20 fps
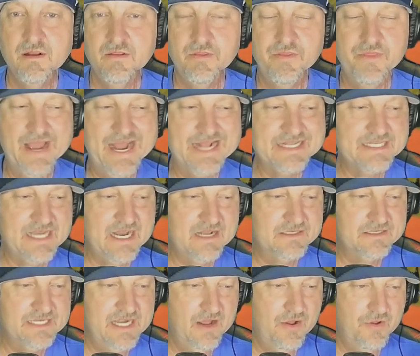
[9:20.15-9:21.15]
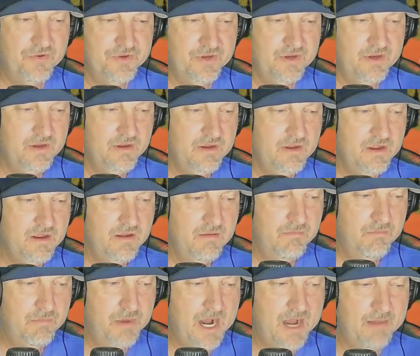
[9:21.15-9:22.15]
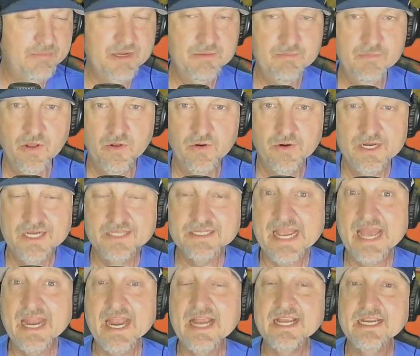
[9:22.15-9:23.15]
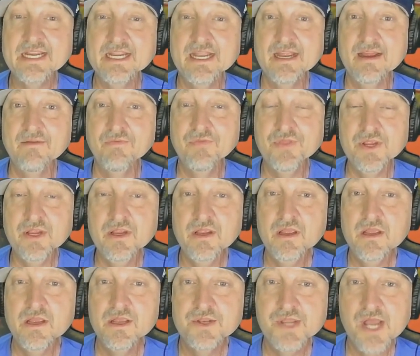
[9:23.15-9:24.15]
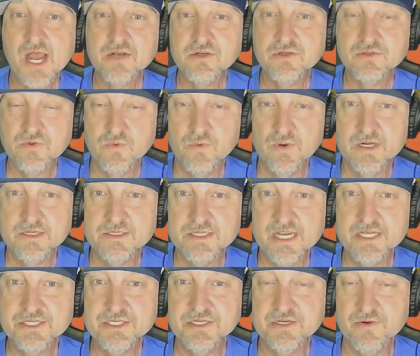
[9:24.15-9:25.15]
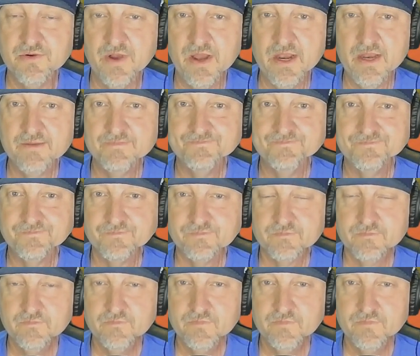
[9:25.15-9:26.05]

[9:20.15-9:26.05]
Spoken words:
That's how talented Bobby Miller is. And hey, give the Dodgers organization credit